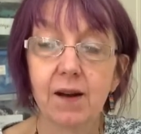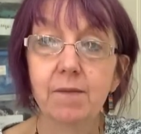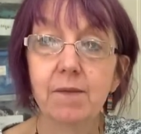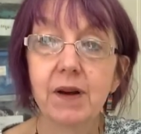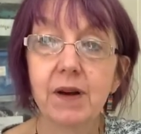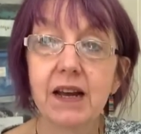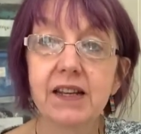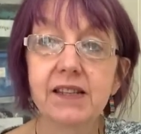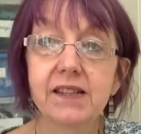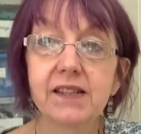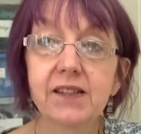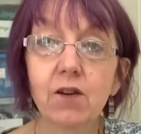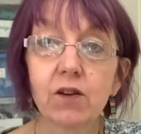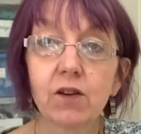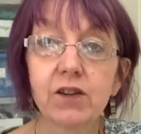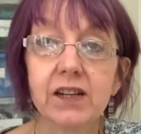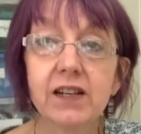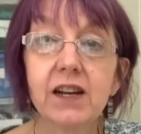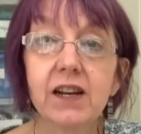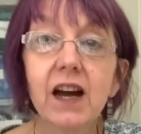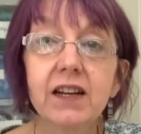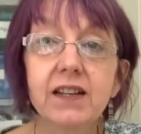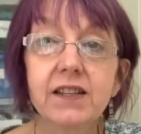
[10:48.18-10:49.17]
It's got a
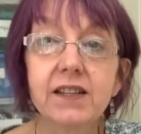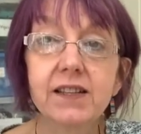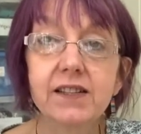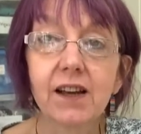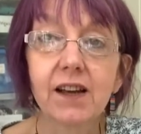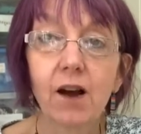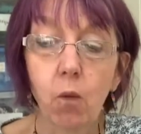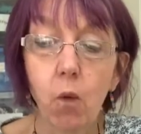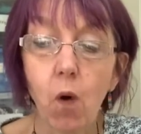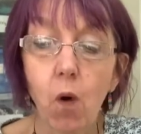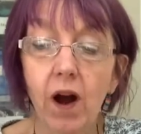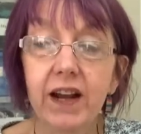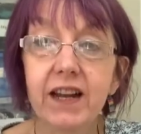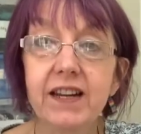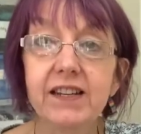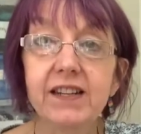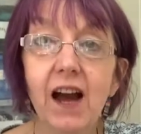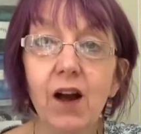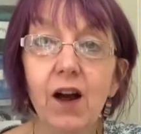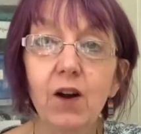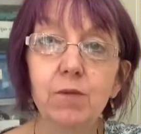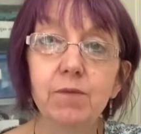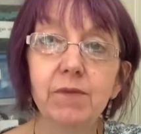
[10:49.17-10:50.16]
nice wide
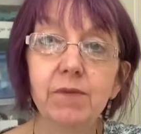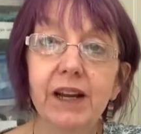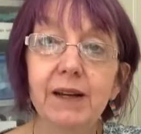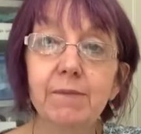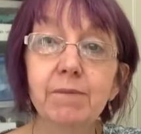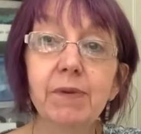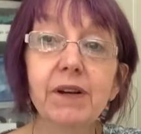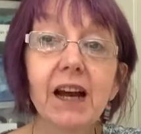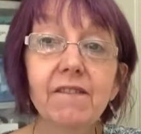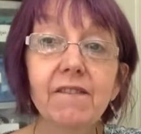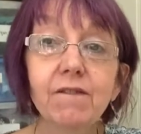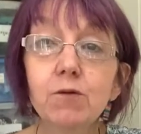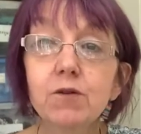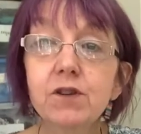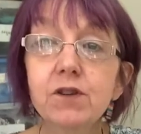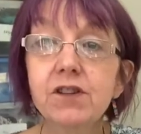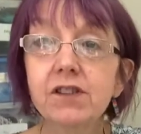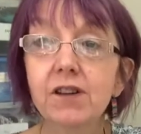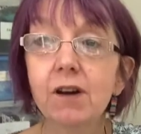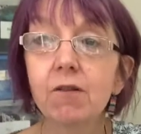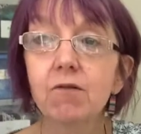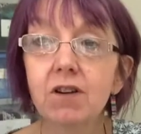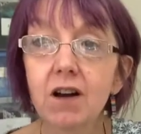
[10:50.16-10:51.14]
opening, but I've
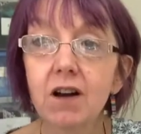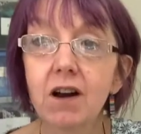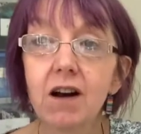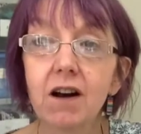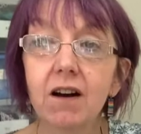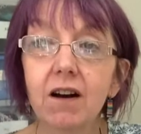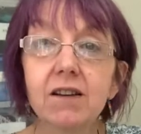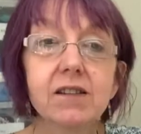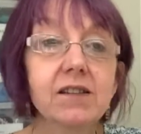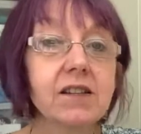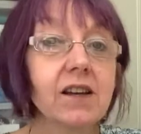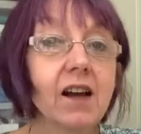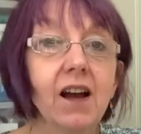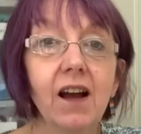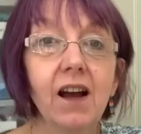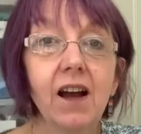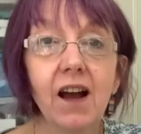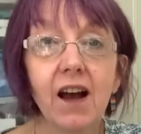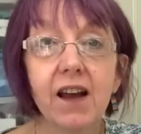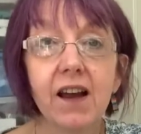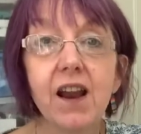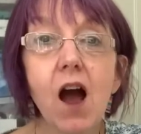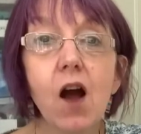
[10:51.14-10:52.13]
also cut
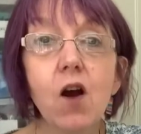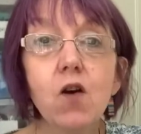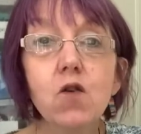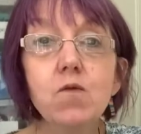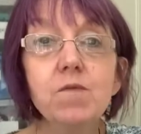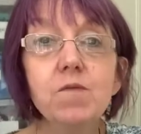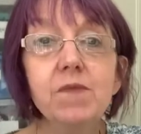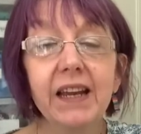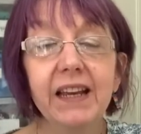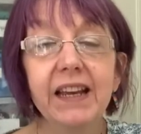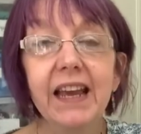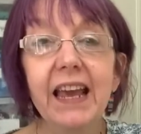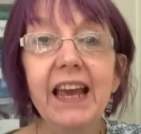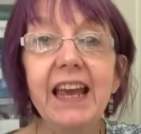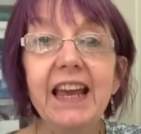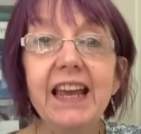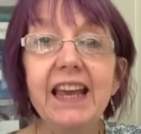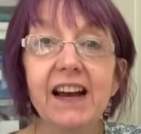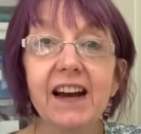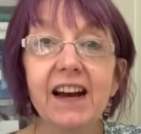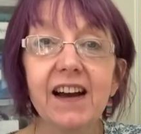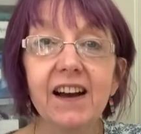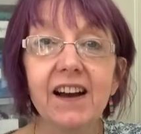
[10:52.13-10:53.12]
an opening
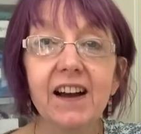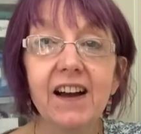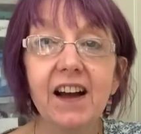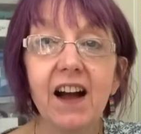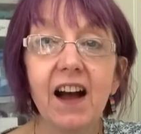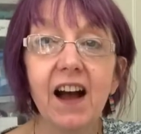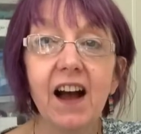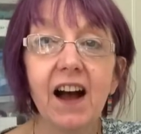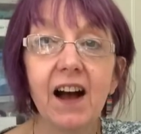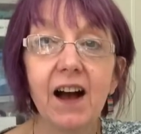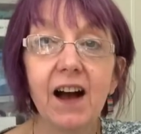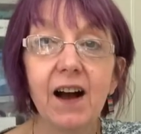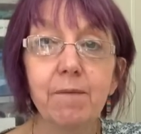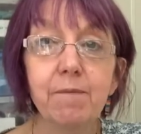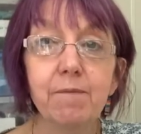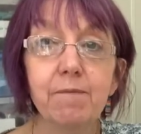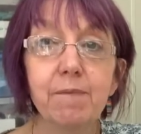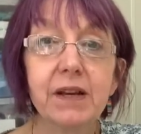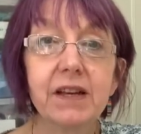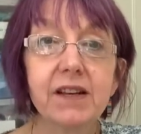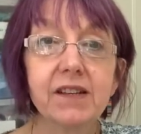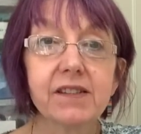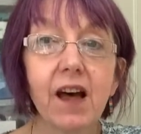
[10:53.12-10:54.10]
here
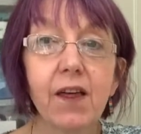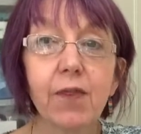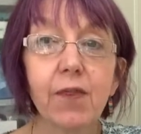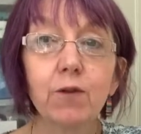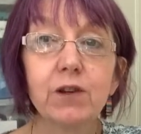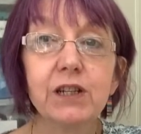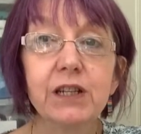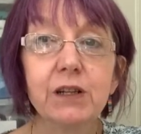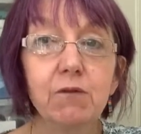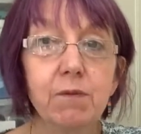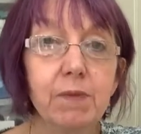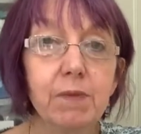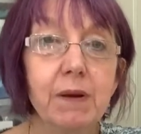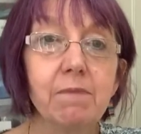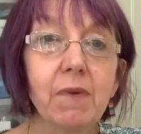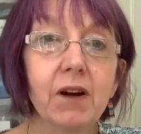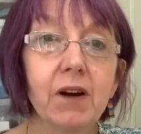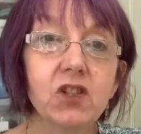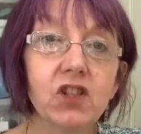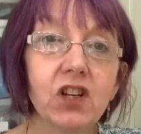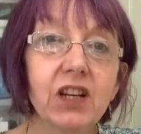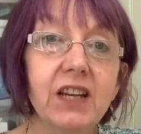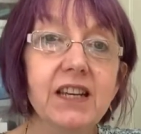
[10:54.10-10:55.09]
because I thought it would be
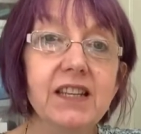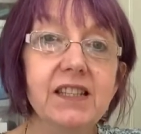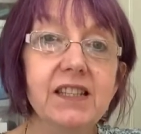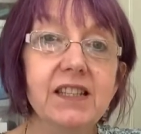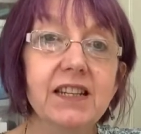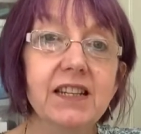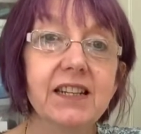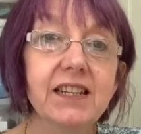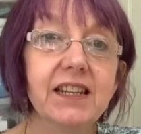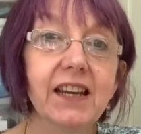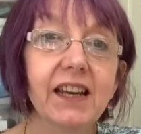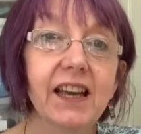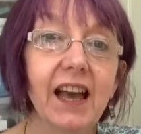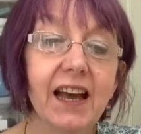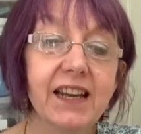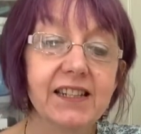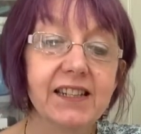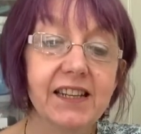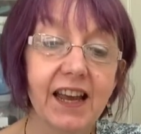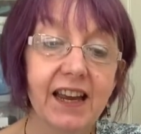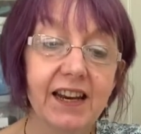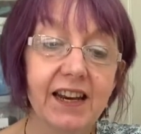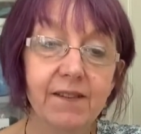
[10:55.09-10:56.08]
much easier to
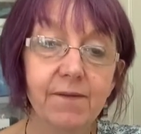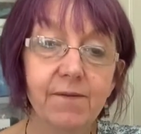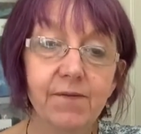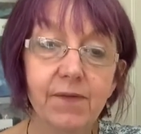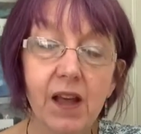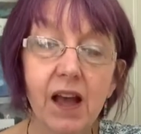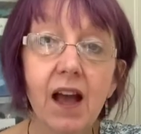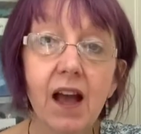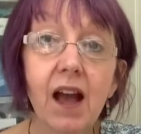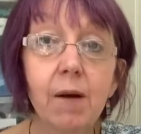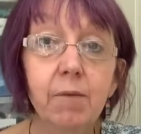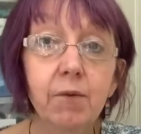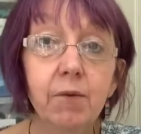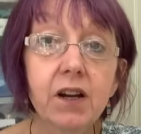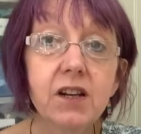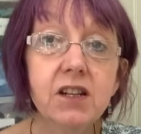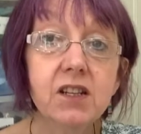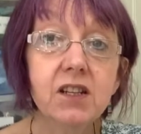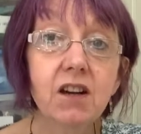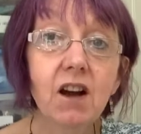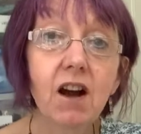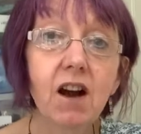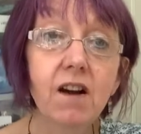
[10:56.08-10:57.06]
get in. I'm going
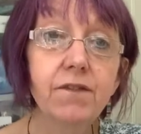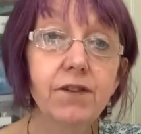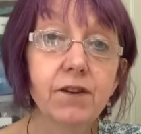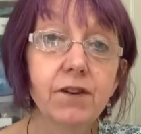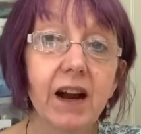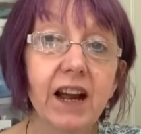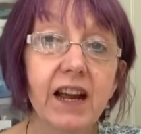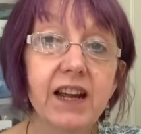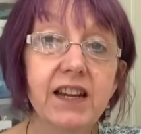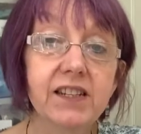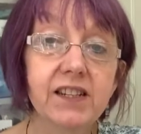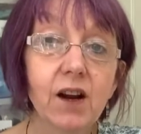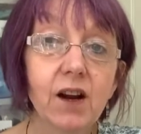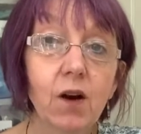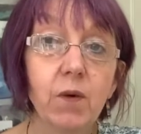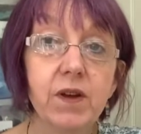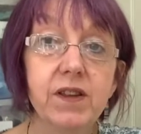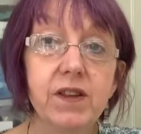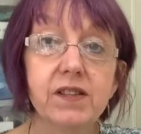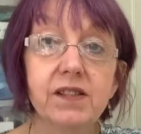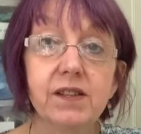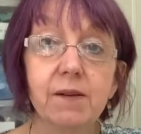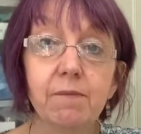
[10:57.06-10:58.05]
to cover it
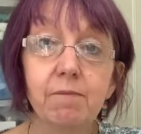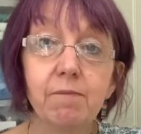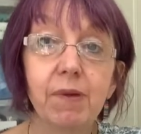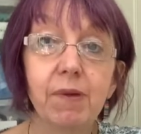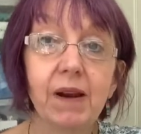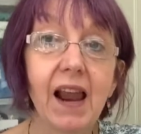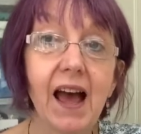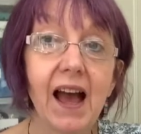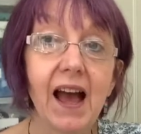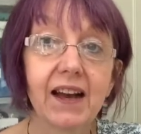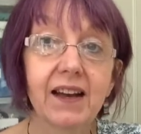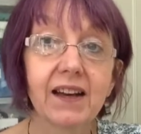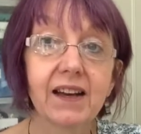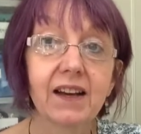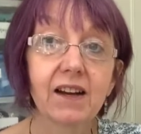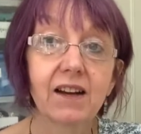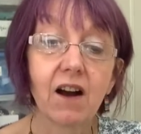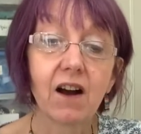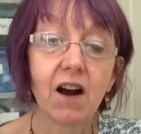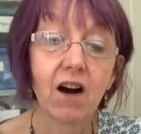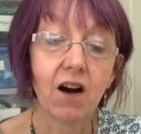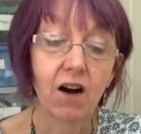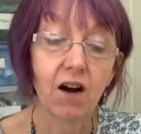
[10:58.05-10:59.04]
with some black
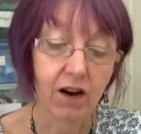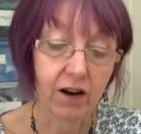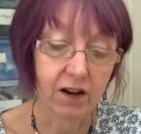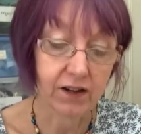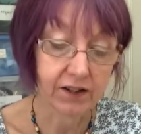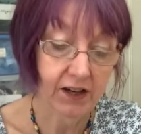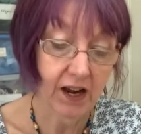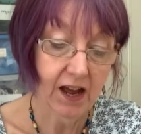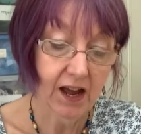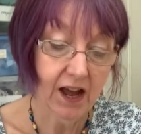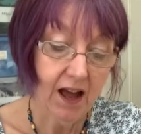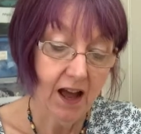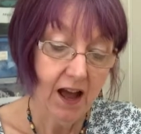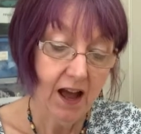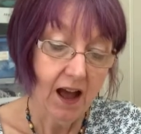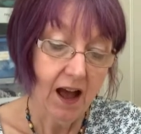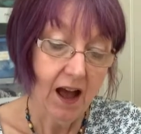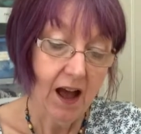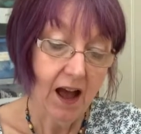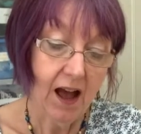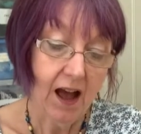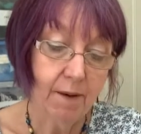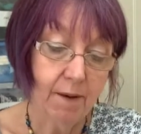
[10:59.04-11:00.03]
card,
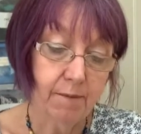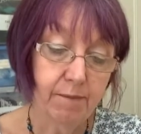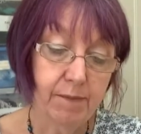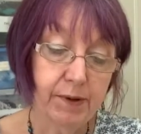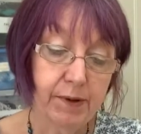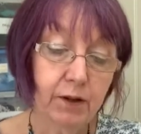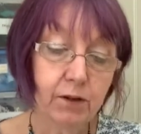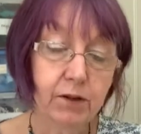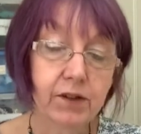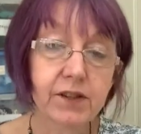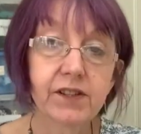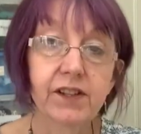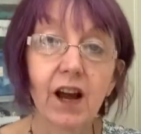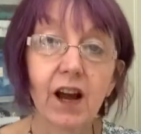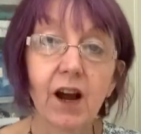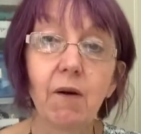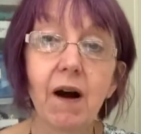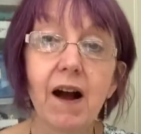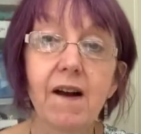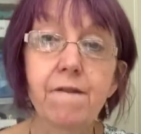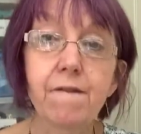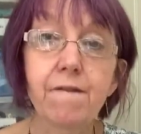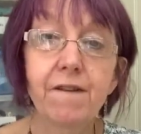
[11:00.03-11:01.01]
but also
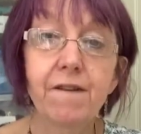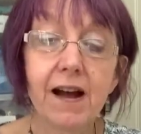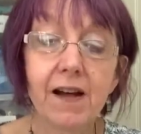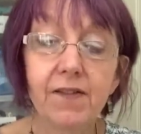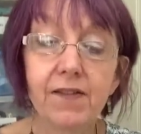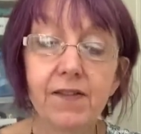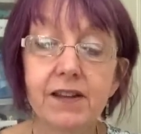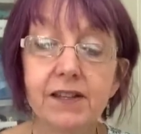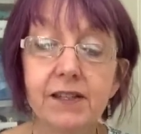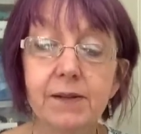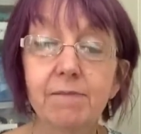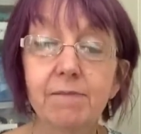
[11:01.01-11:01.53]
I found this